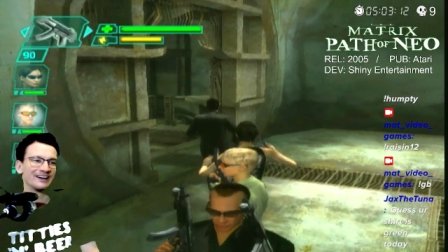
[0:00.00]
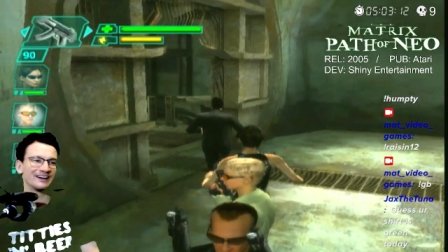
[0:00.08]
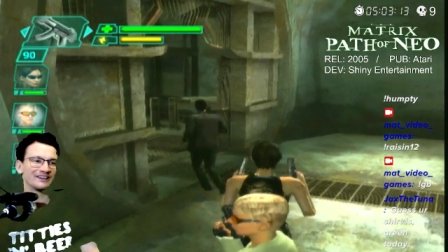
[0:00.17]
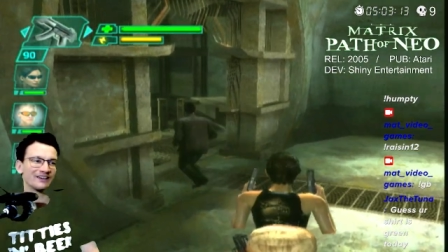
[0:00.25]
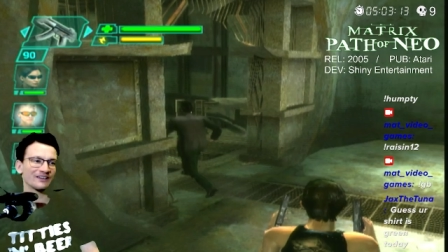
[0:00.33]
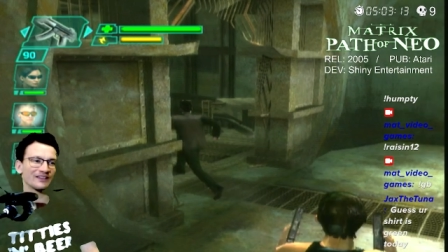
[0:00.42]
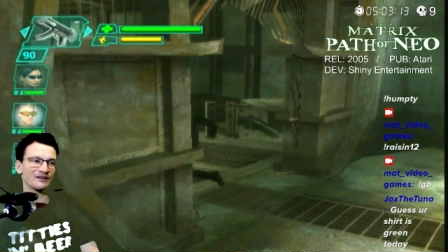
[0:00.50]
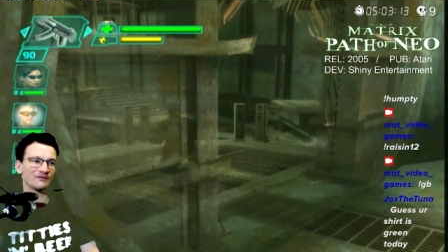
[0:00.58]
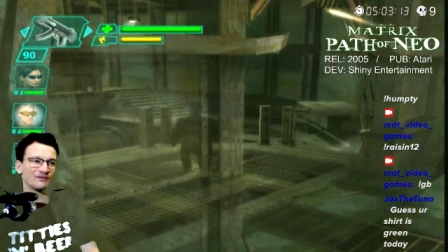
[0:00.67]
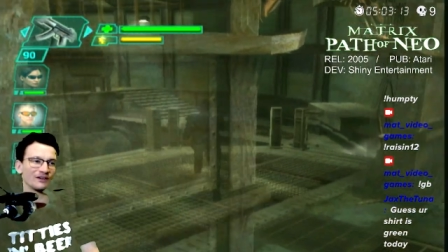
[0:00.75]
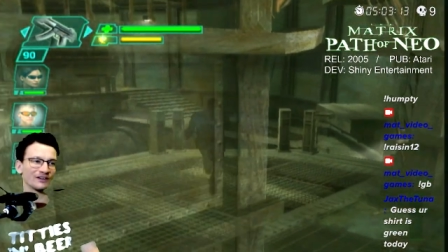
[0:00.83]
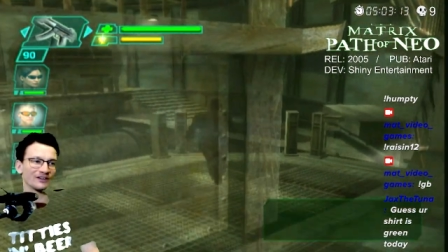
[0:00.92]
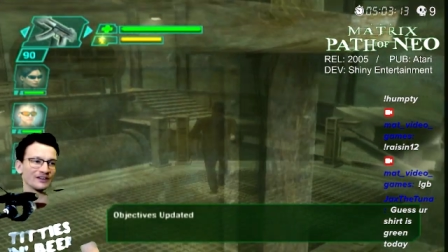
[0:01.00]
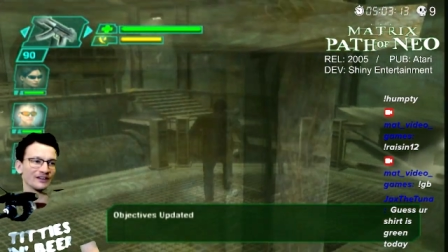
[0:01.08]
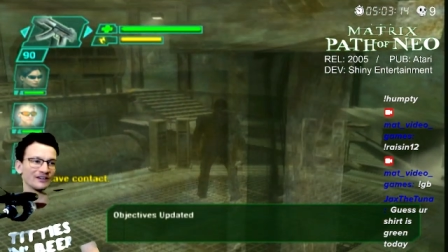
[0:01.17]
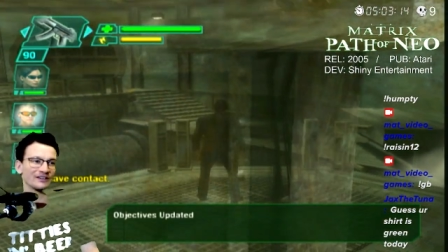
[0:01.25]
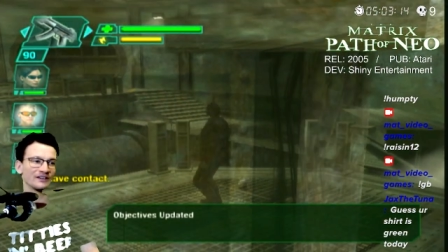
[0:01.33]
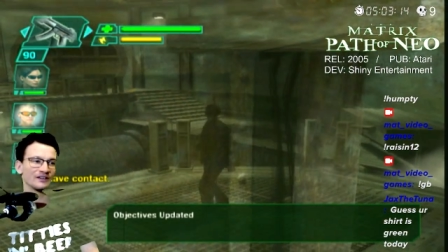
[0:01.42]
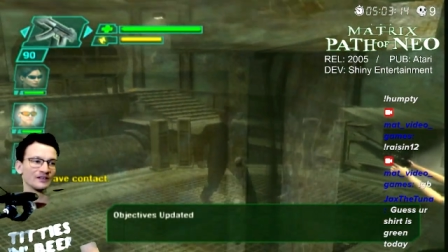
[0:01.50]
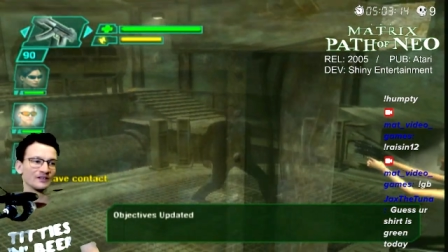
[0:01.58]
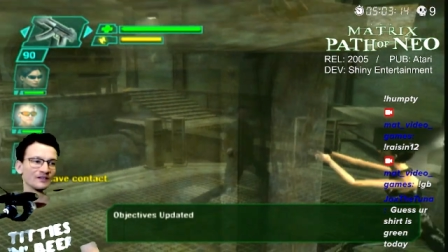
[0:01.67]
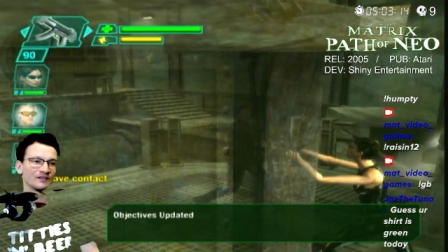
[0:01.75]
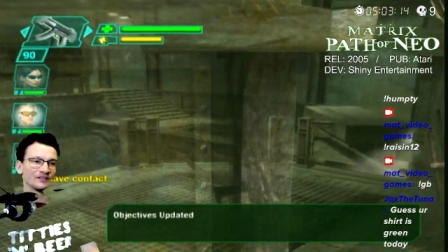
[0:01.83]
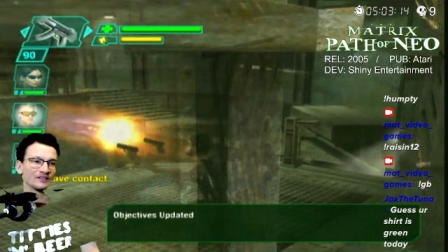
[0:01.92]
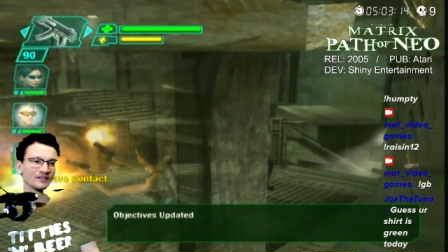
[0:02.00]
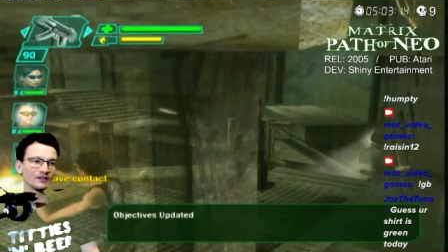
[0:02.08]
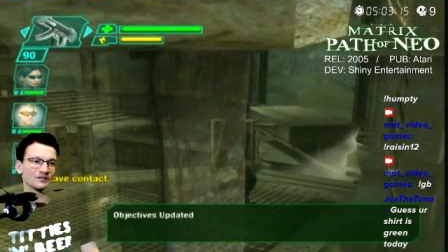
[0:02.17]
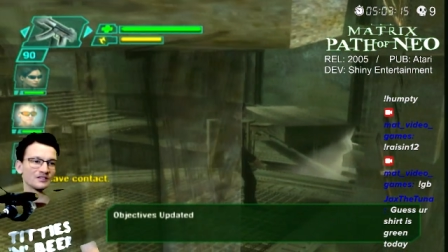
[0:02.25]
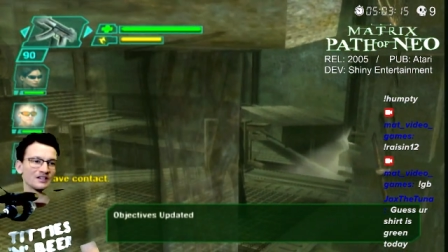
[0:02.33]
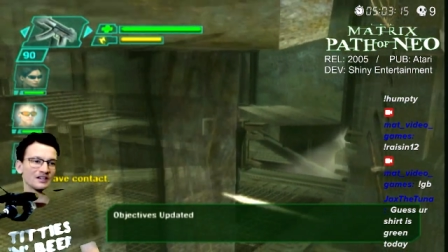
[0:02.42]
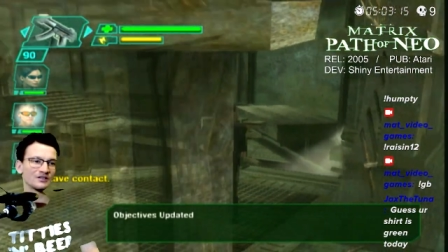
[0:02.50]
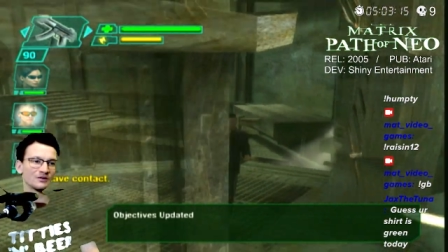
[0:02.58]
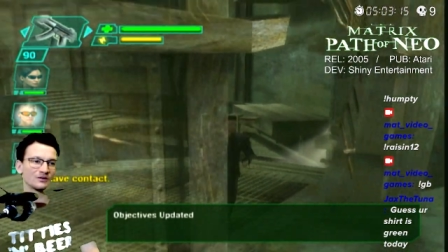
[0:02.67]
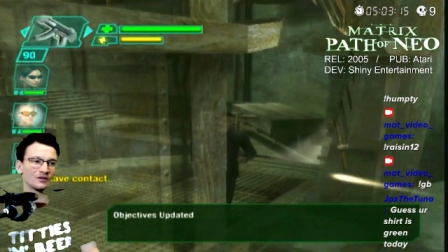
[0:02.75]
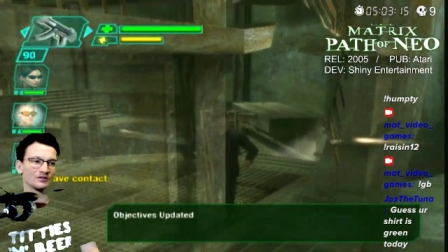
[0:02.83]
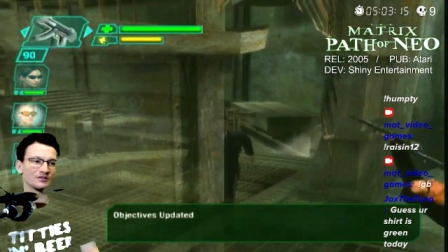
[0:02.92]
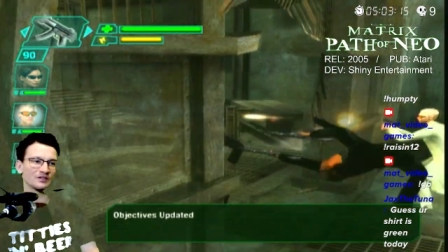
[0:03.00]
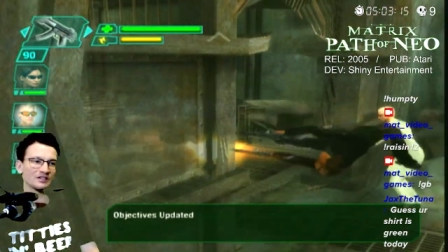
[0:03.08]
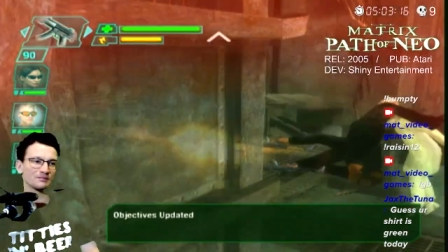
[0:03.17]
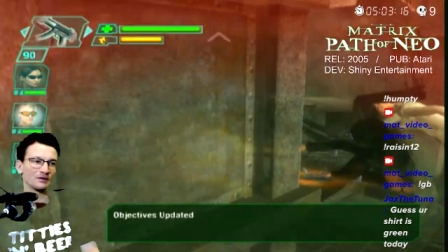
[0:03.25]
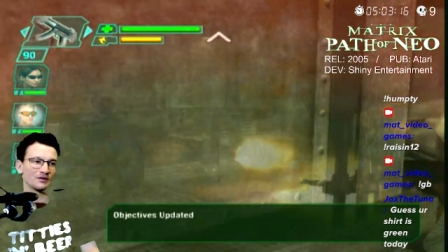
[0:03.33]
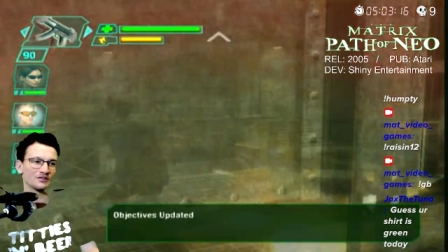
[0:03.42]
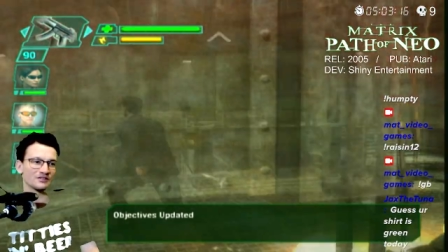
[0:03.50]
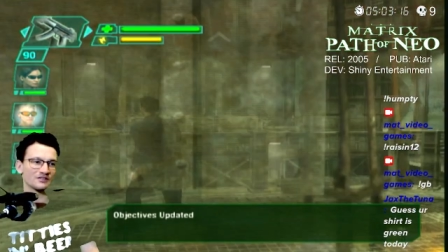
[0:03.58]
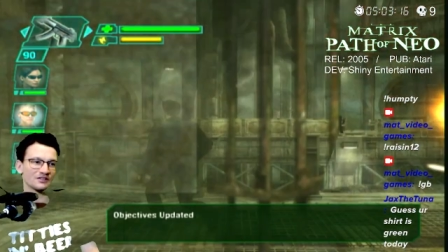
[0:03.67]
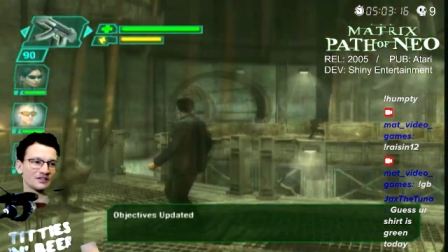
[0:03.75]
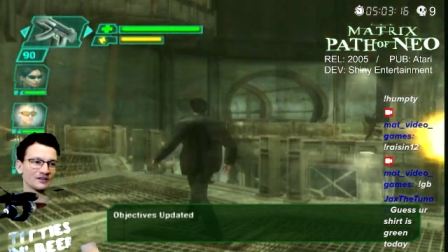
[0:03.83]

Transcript: I knocked that fucker down. Don't stand too close to the explosion, sir.